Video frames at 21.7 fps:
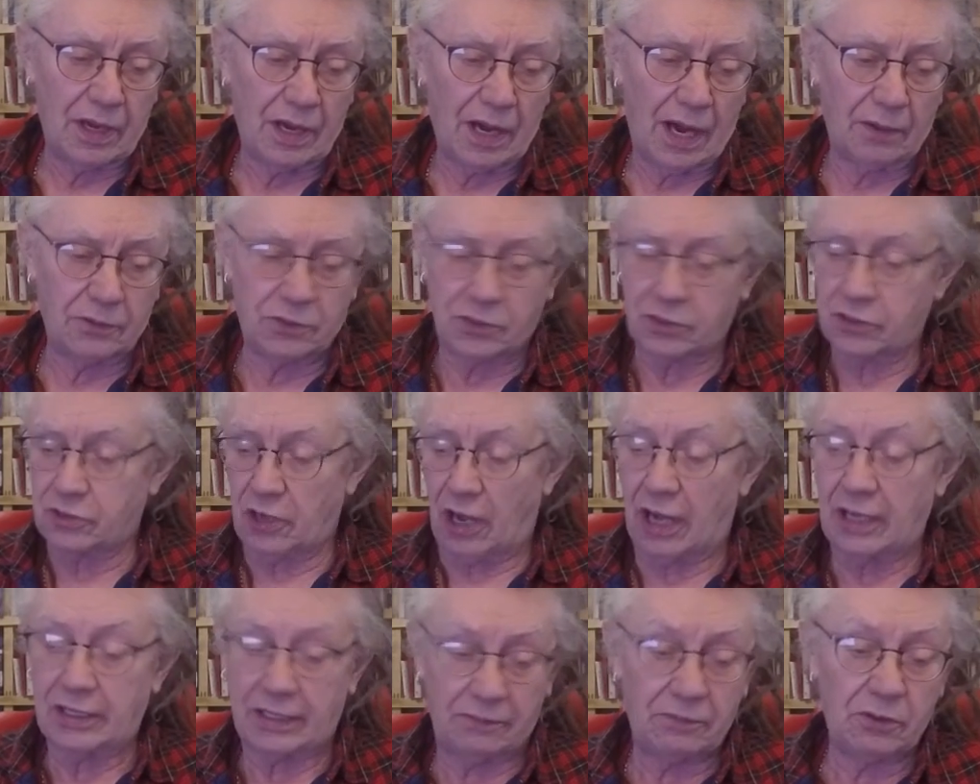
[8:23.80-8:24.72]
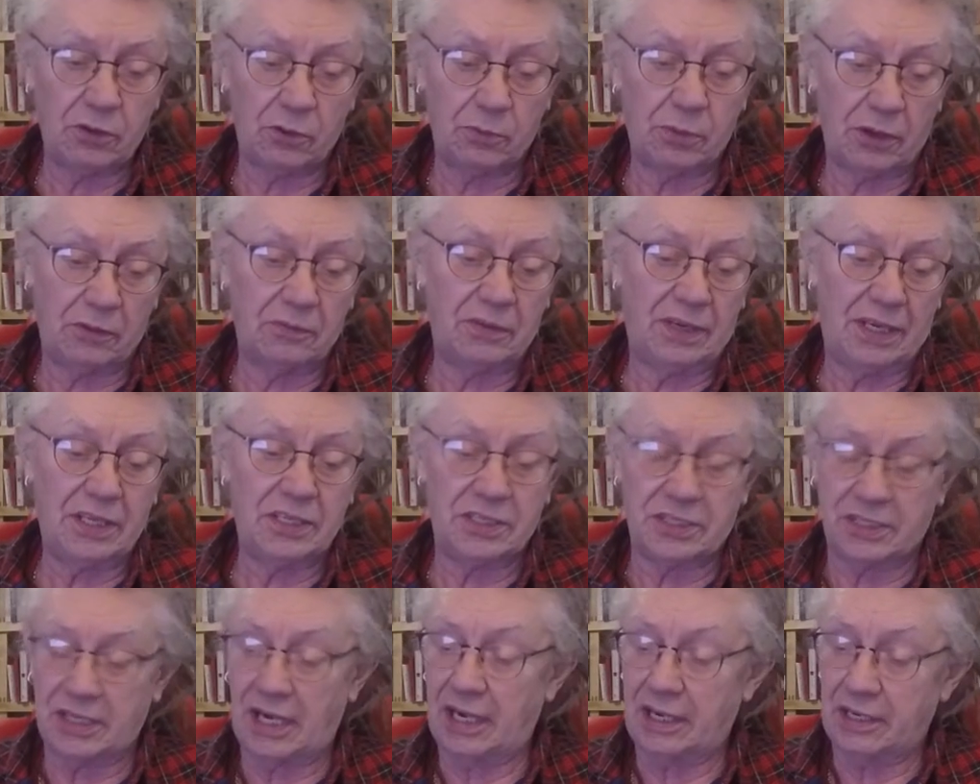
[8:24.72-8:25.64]
I just thought I'd give you a bit of an
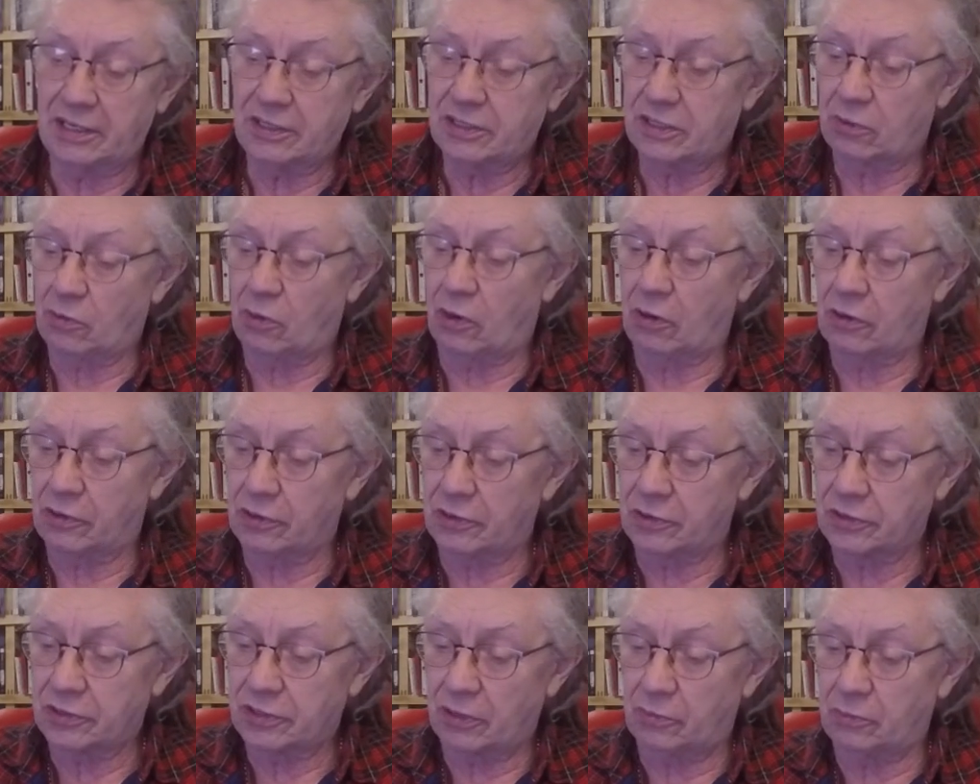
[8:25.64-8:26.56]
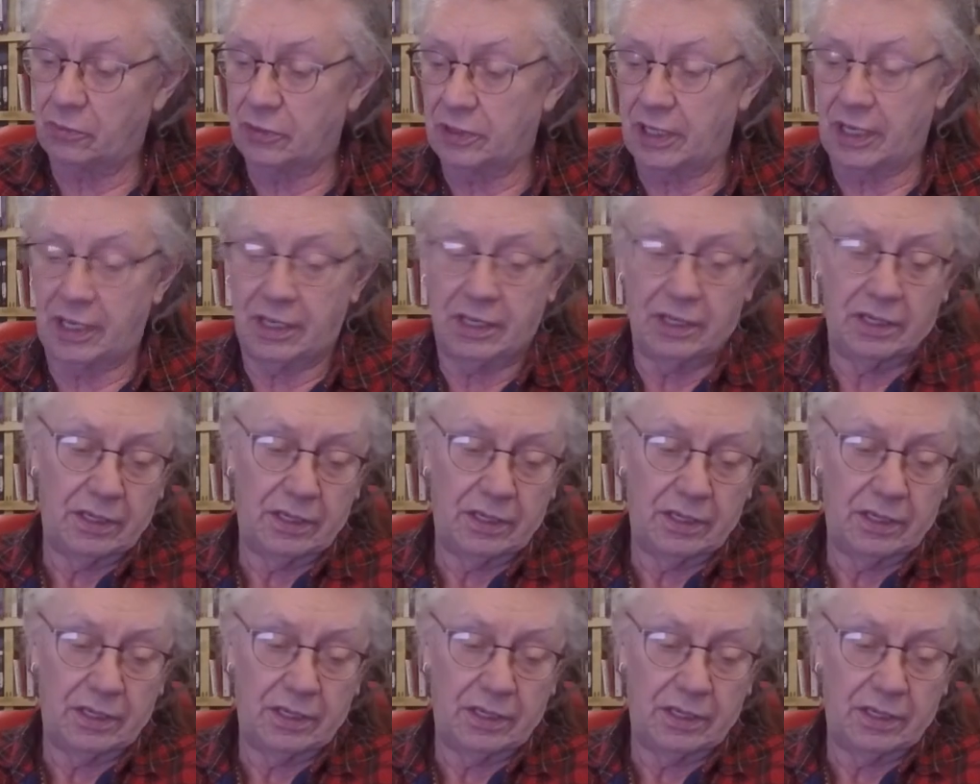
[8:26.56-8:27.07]
insight into what goes on with it.